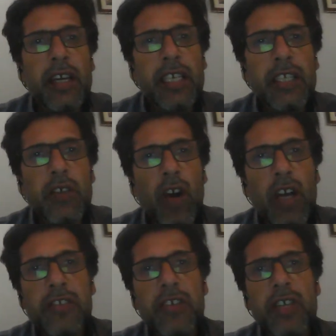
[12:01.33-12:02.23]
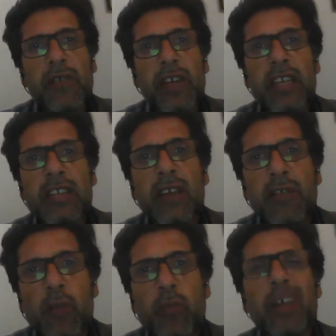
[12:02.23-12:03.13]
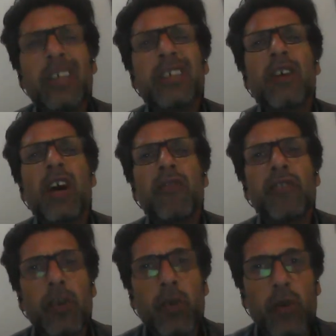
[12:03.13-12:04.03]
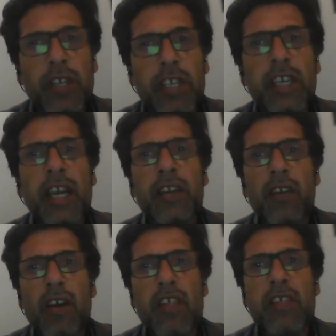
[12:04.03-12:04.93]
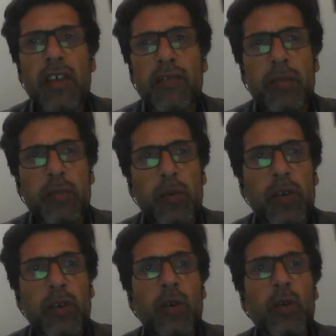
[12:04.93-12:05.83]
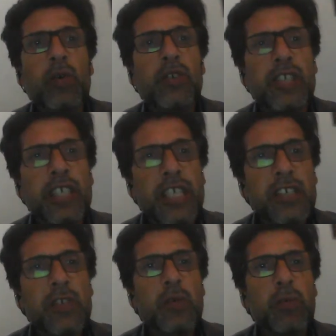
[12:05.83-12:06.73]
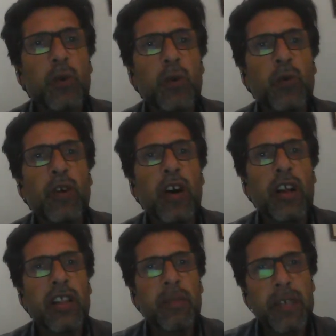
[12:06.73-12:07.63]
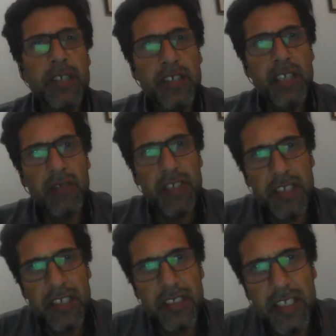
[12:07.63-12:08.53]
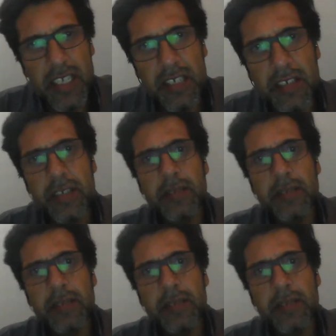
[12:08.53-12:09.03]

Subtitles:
it also reveals the viewpoint of Ngugi and author of the book, who seeks to prove, on the basis of this incident,